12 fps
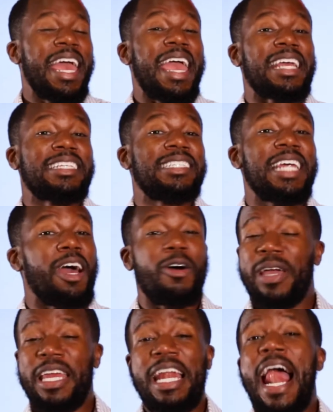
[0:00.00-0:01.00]

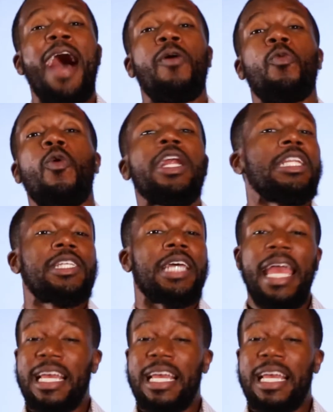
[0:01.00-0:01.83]
Excel in it. I want to